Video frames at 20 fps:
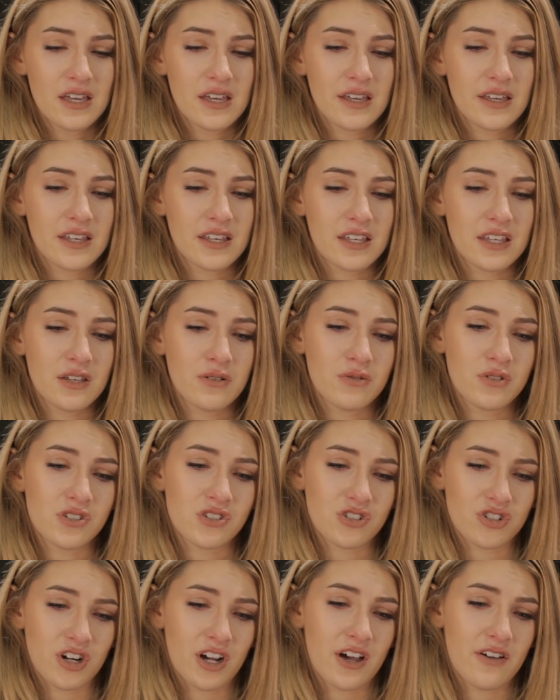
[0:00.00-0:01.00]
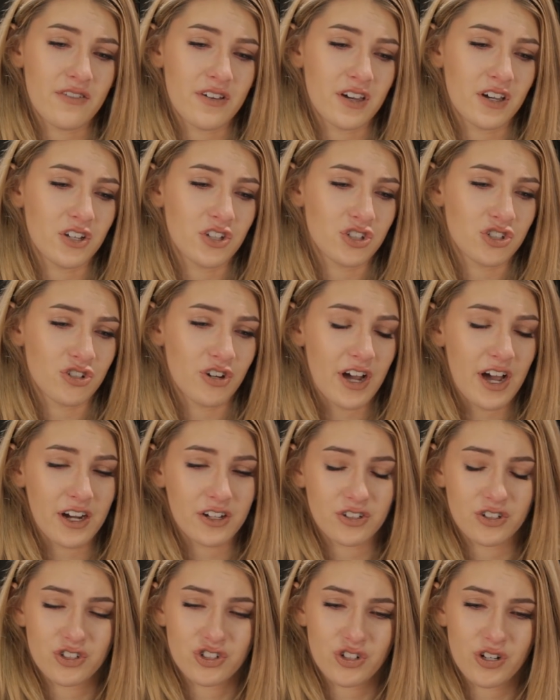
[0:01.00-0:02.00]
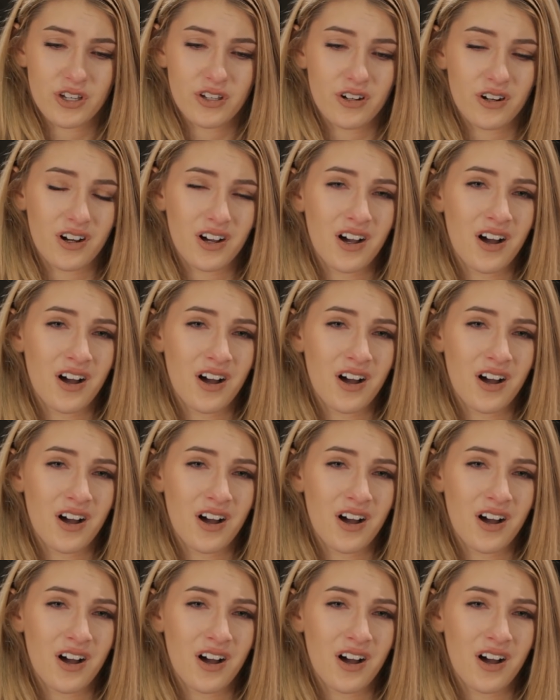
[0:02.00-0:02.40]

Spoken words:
He was driving, tractor trailer